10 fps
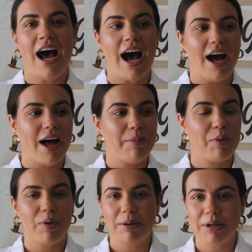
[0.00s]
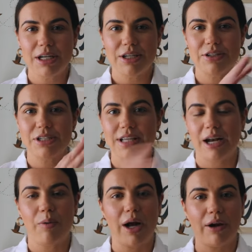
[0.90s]
um, what I'm going to do is just
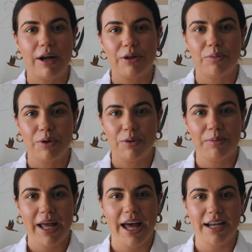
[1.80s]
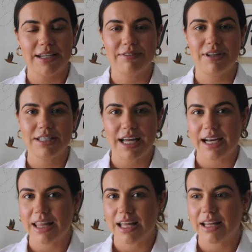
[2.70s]
kind of walk around the room, and if there's
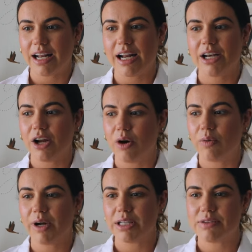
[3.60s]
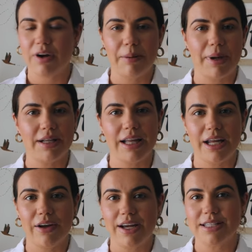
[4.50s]
anything that I know where it's from, I'll
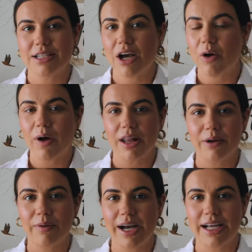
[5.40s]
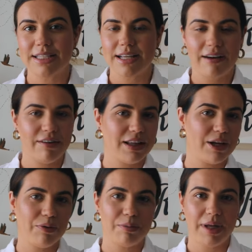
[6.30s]
let you guys know. Otherwise,
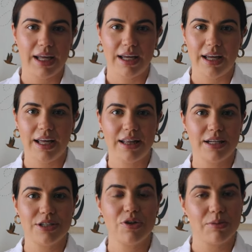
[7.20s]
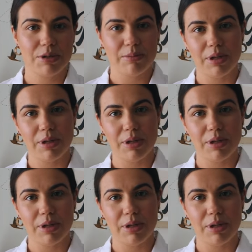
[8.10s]
everything will be in the description